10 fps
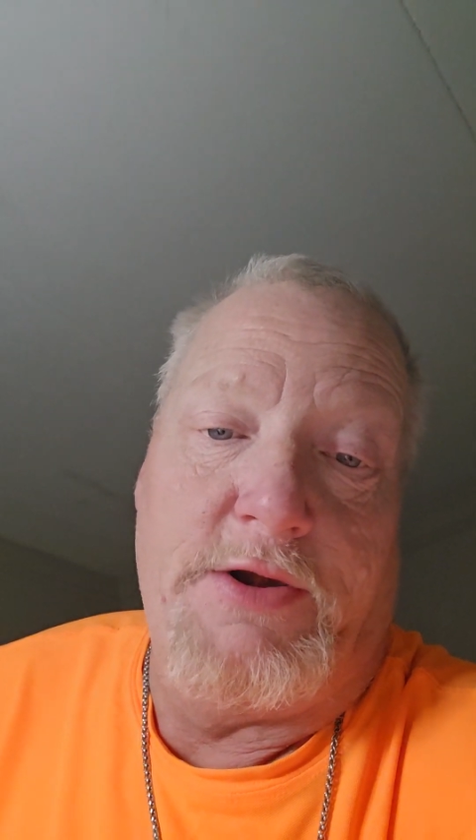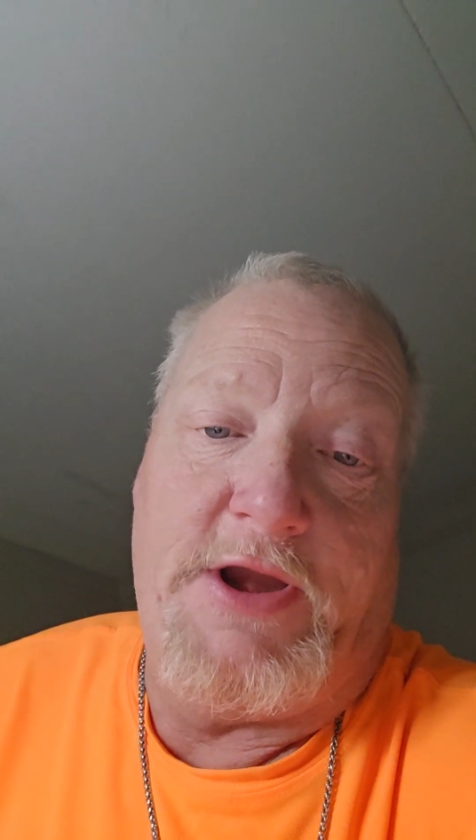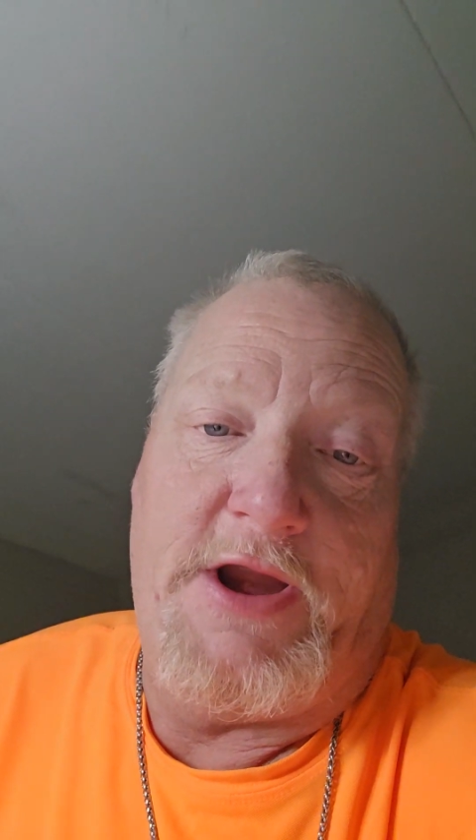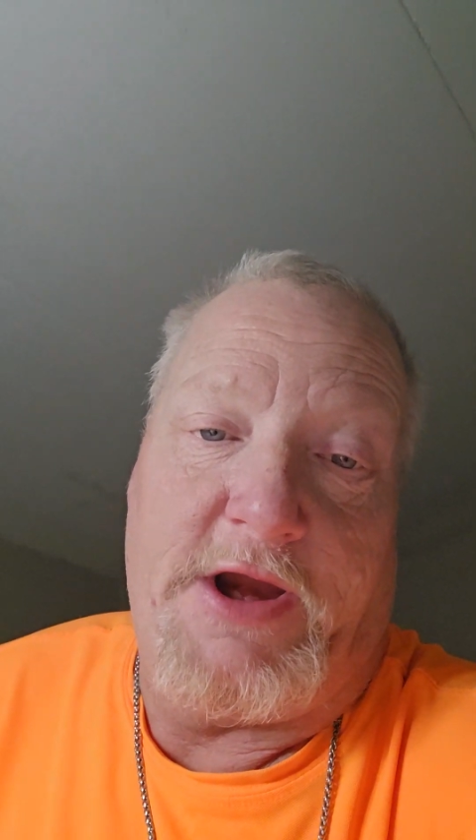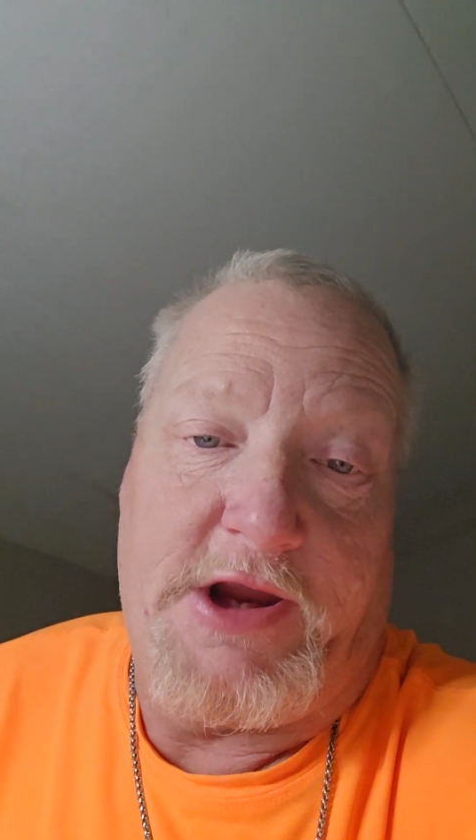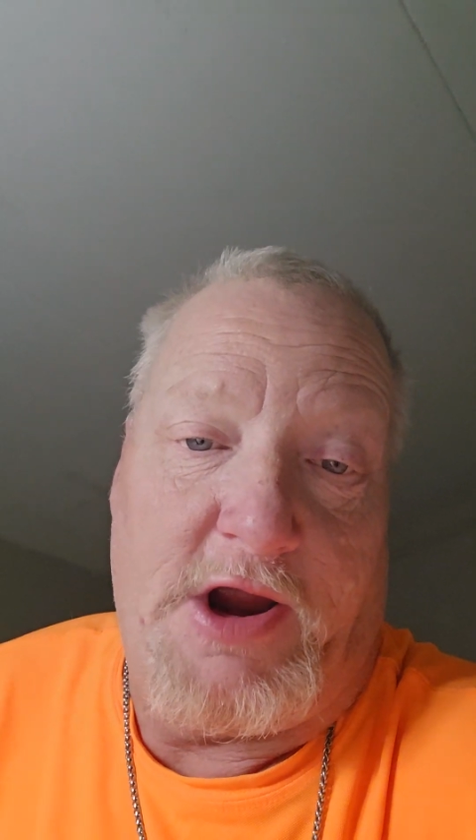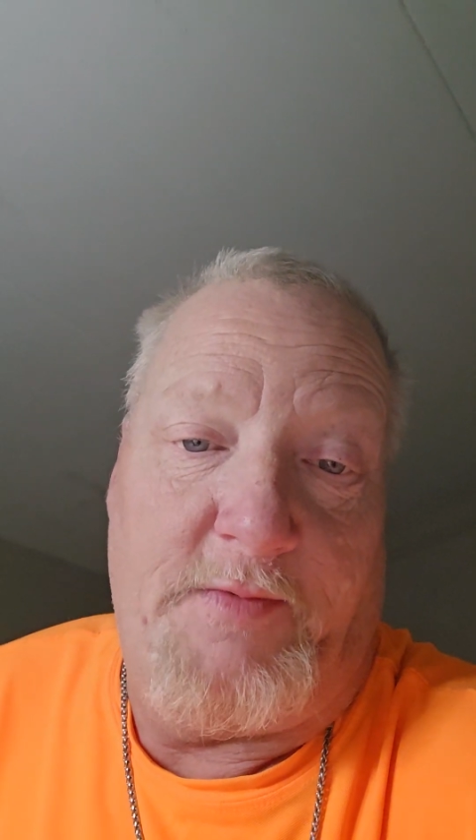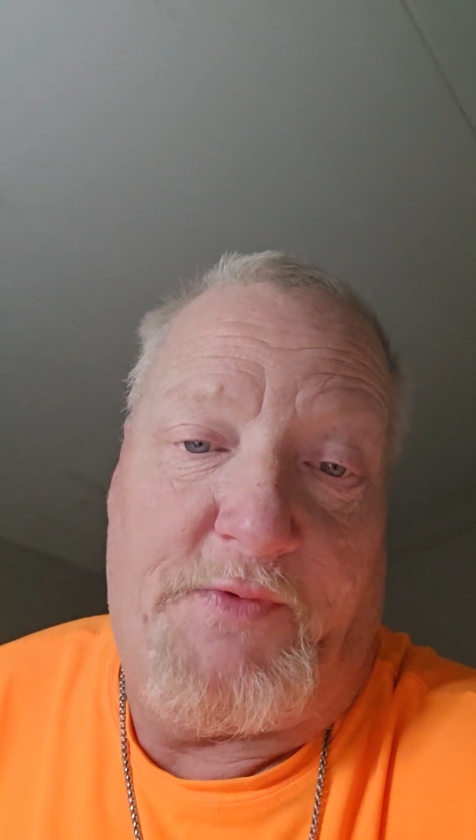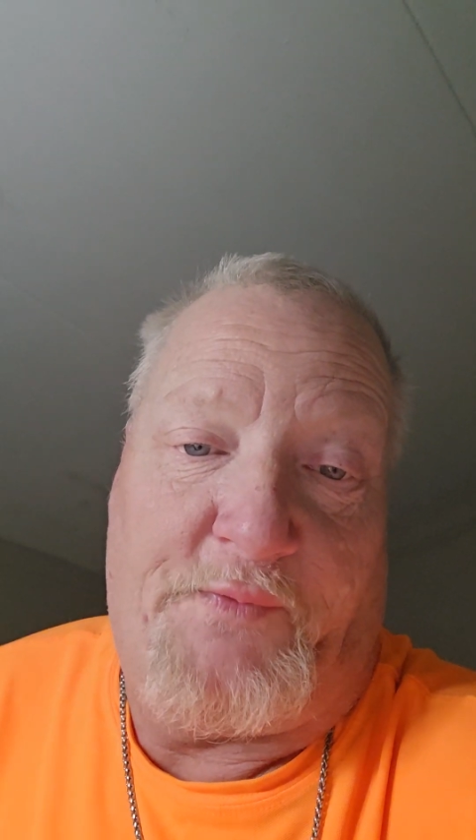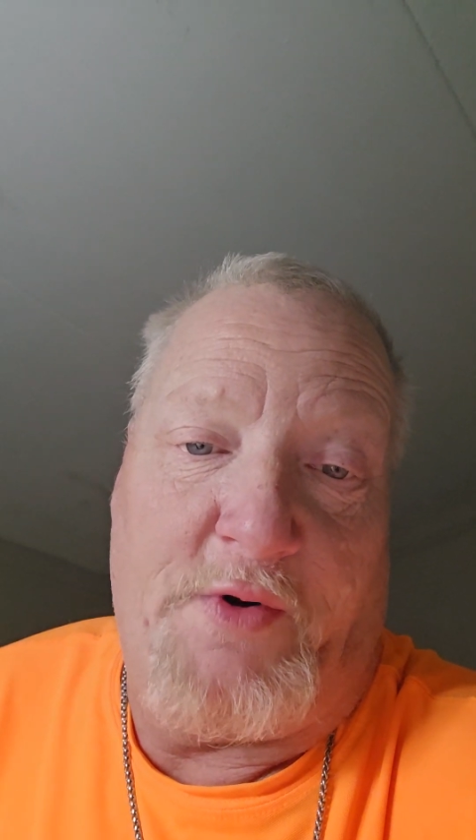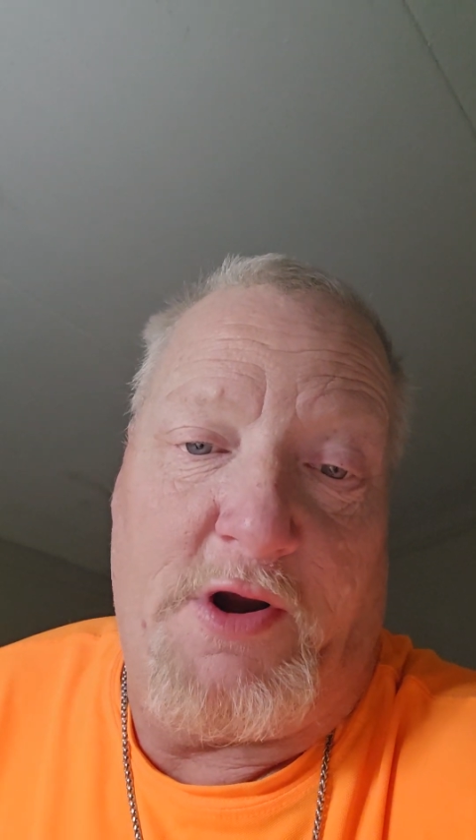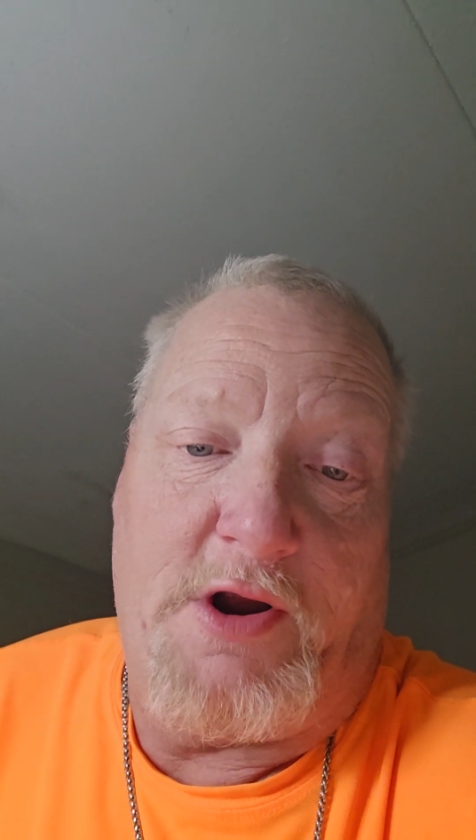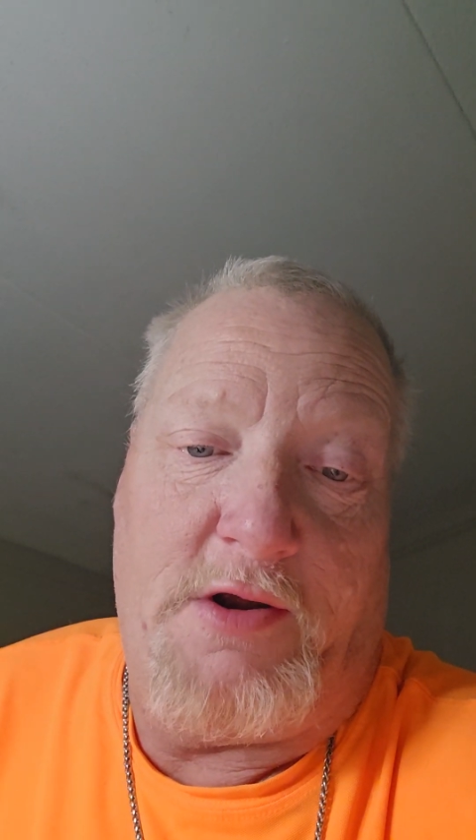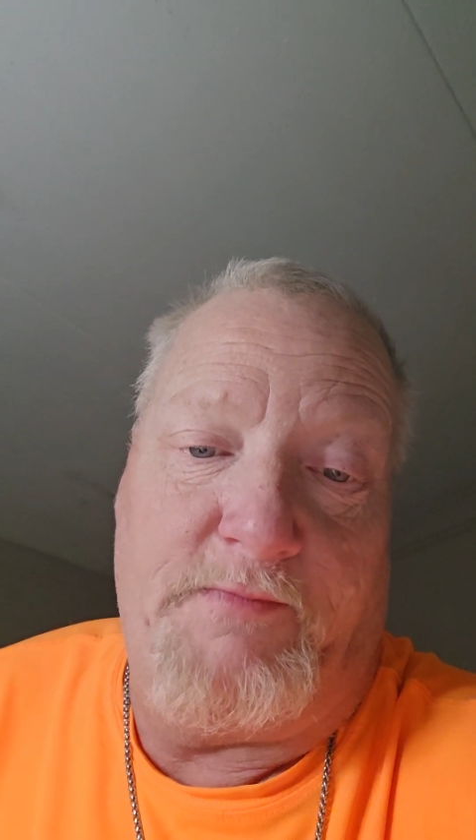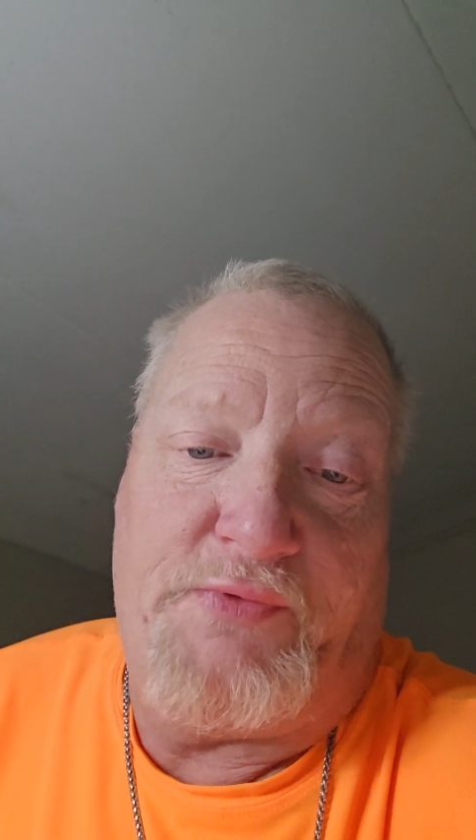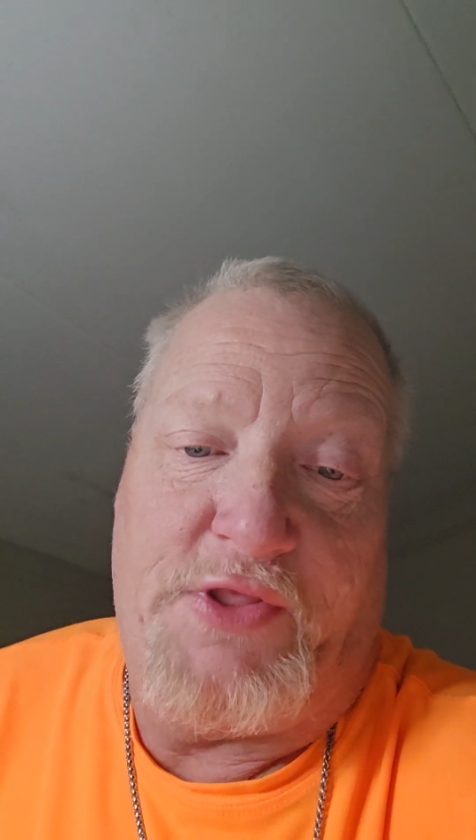that comes from